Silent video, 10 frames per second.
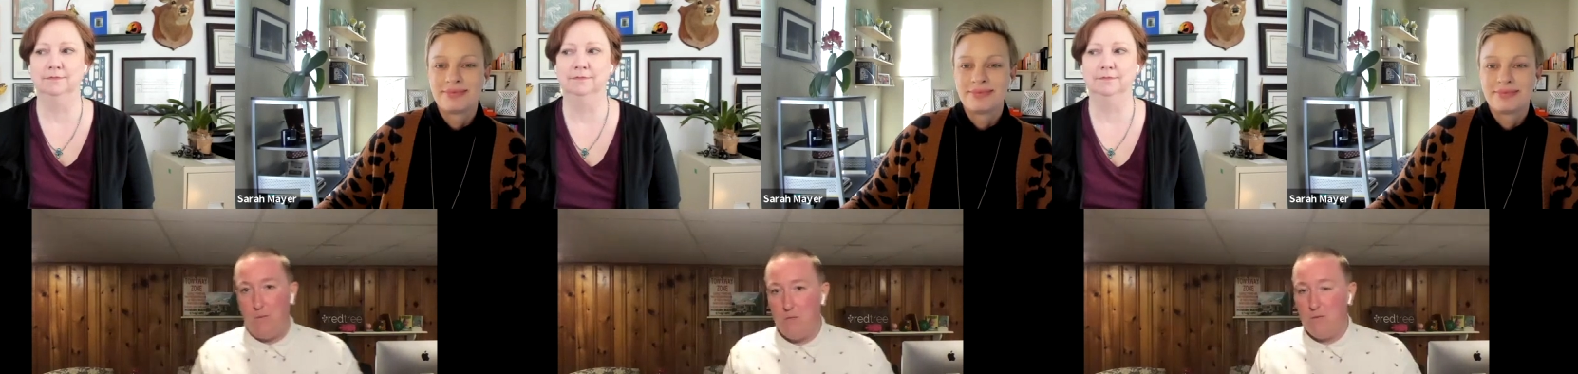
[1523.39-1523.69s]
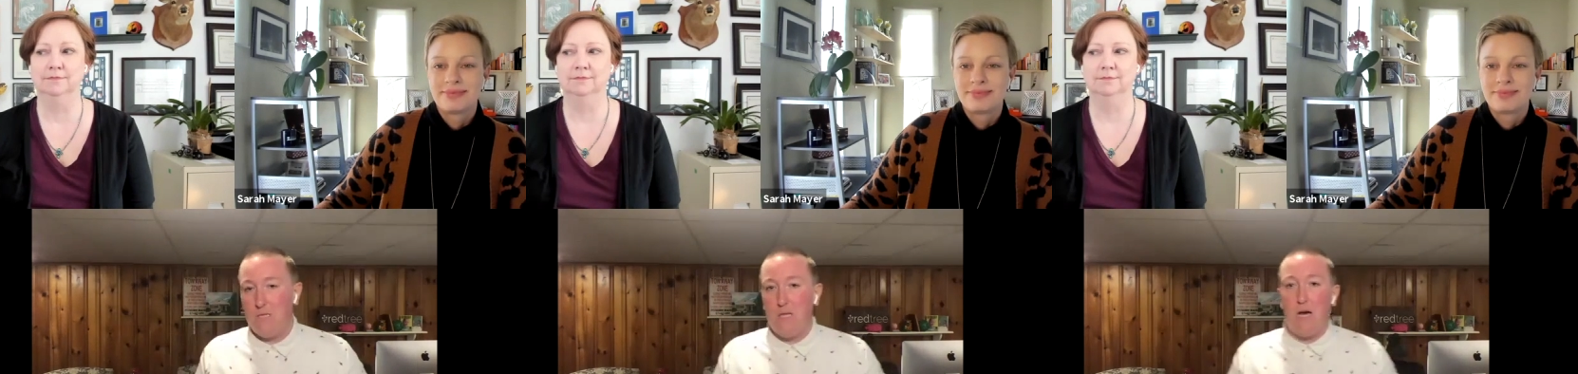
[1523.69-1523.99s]
Speaker 1: which
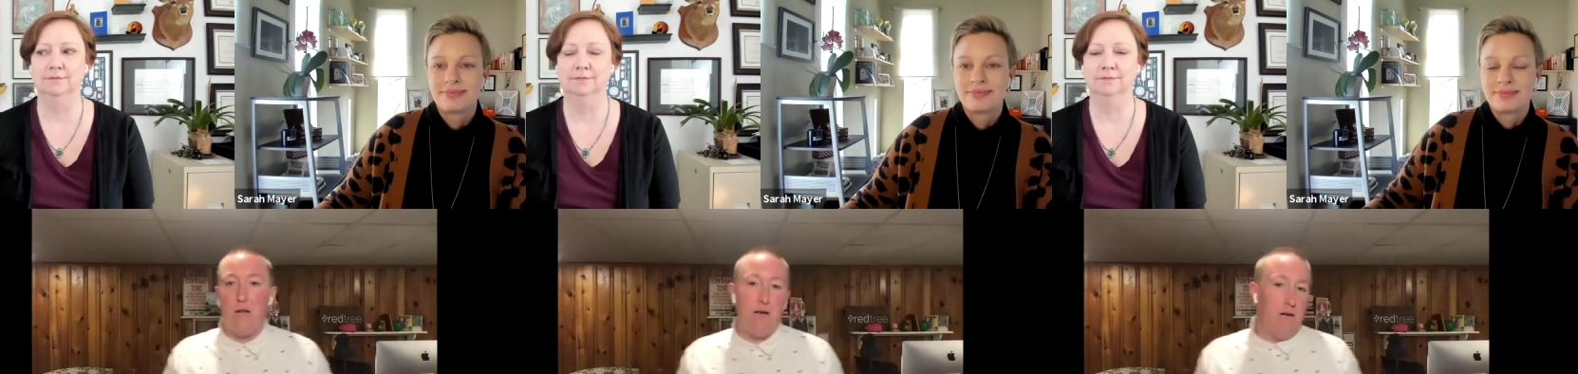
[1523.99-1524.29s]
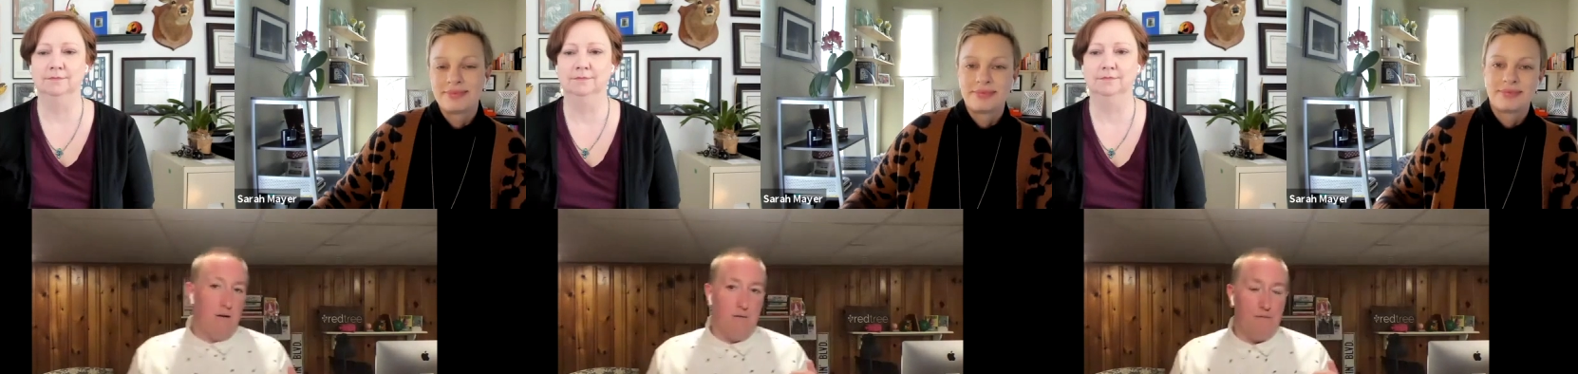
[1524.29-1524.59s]
was a lot
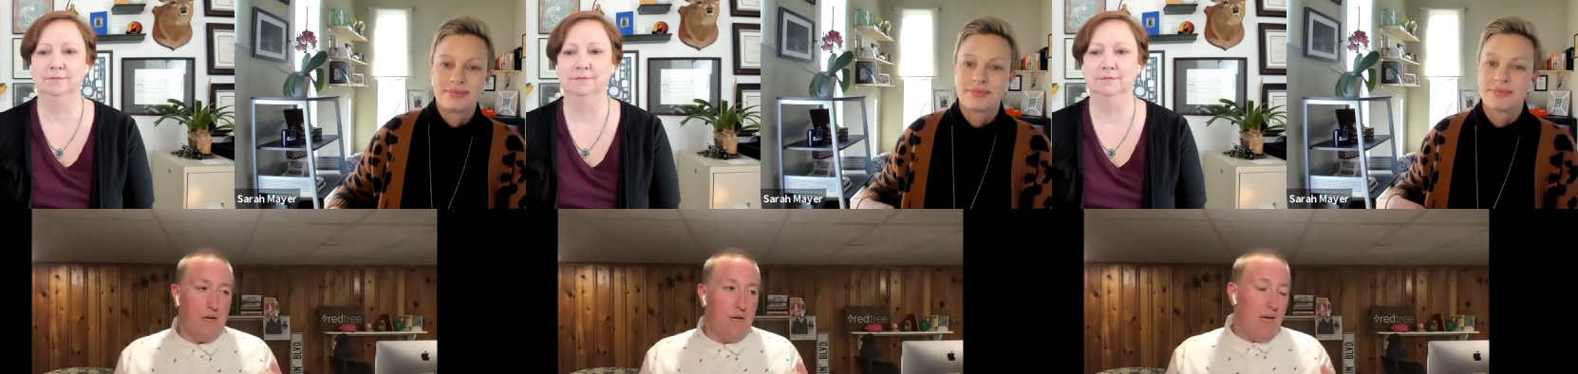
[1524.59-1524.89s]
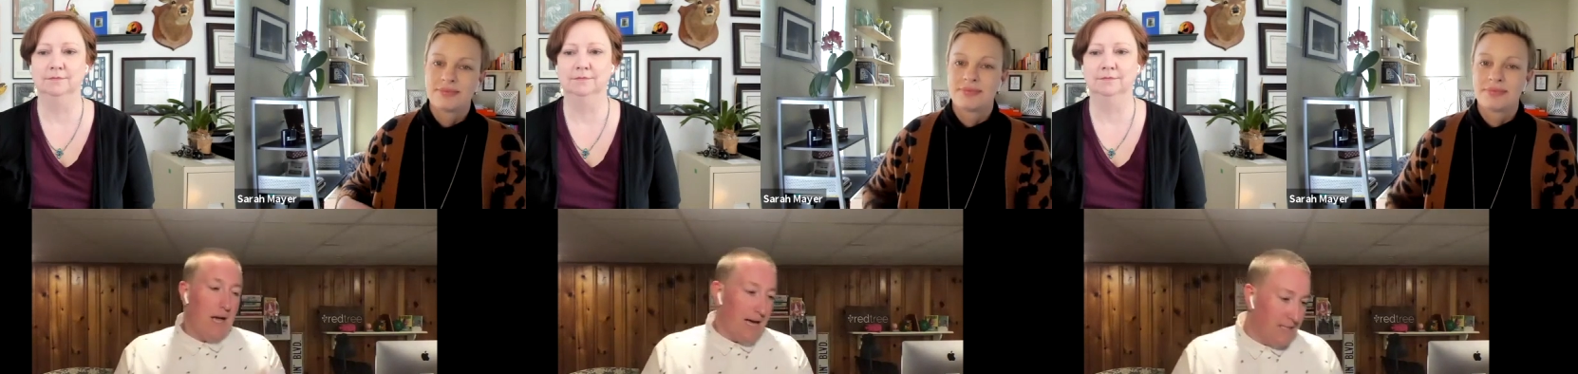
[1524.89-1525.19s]
of
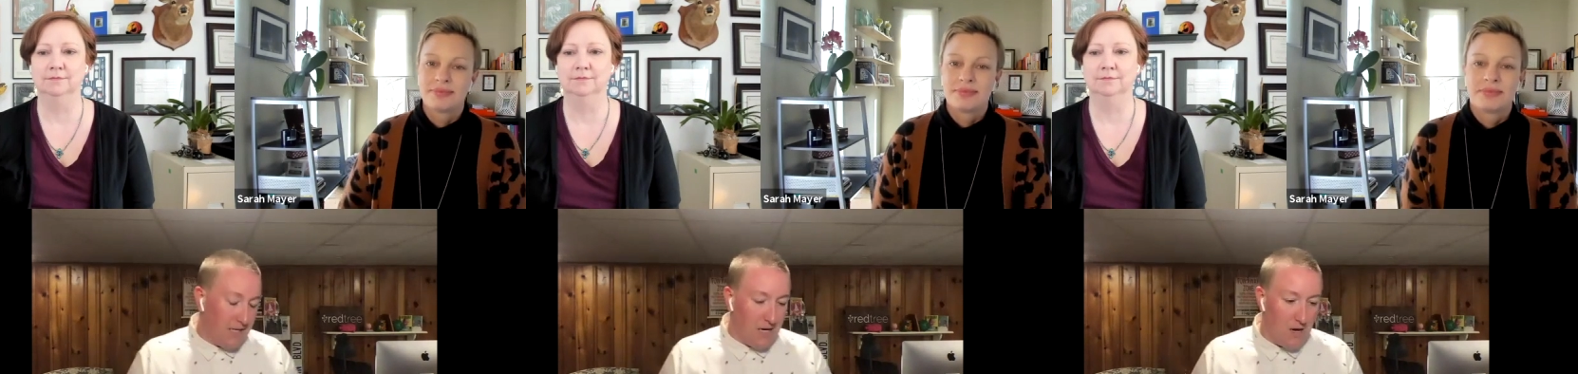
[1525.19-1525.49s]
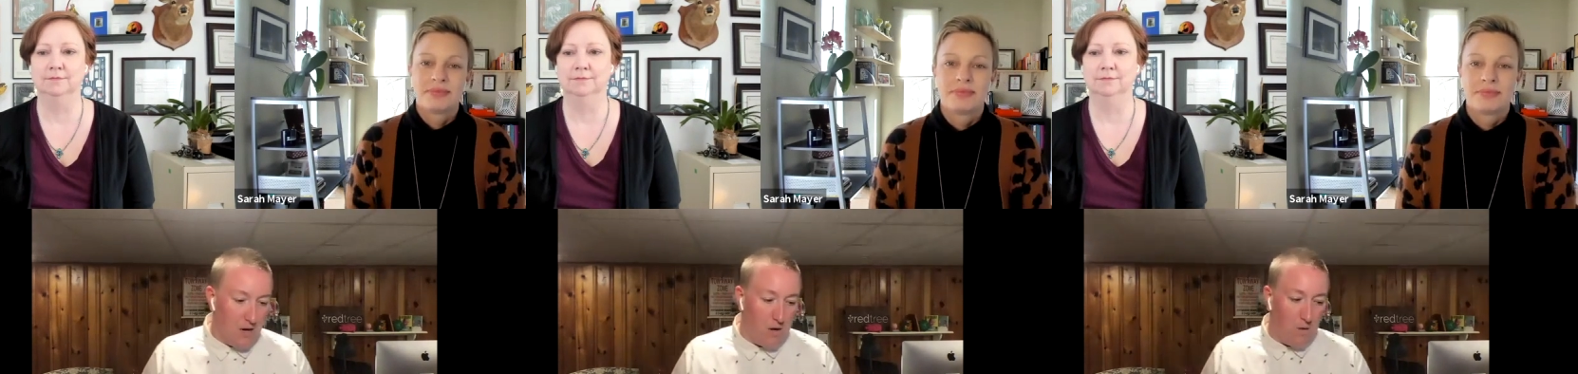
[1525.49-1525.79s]
S E
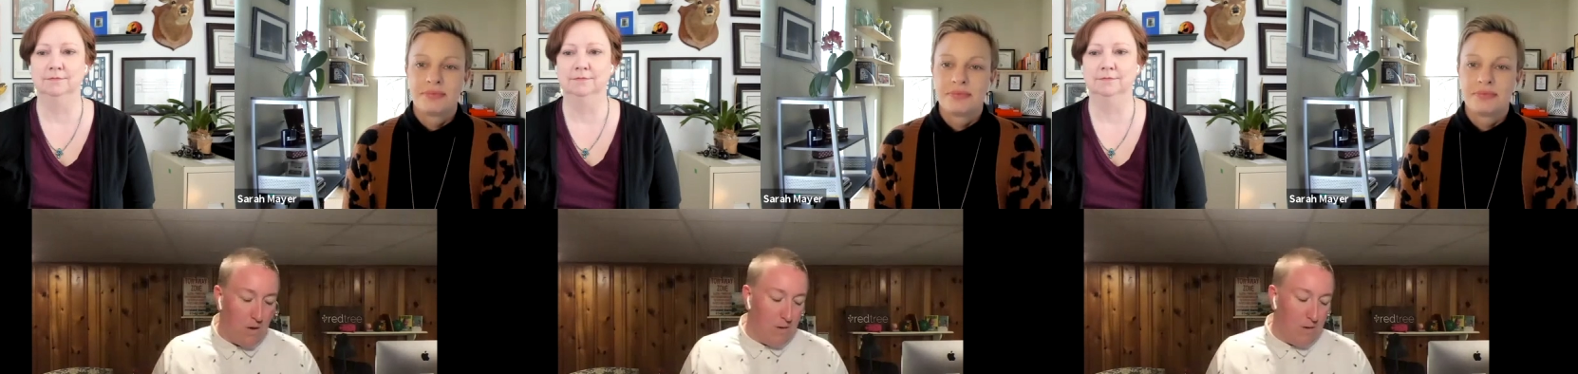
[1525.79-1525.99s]
O.